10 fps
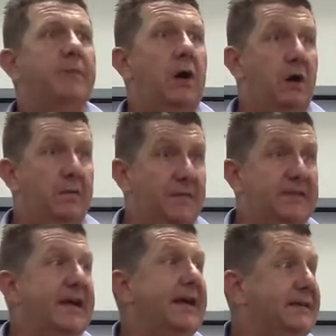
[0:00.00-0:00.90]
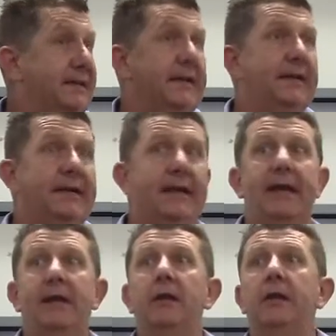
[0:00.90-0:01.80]
of this accident
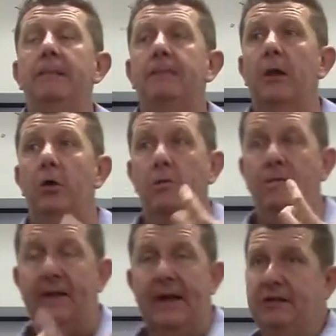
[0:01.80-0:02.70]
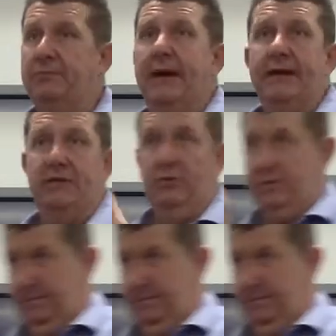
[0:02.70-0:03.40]
again, or flashbacks or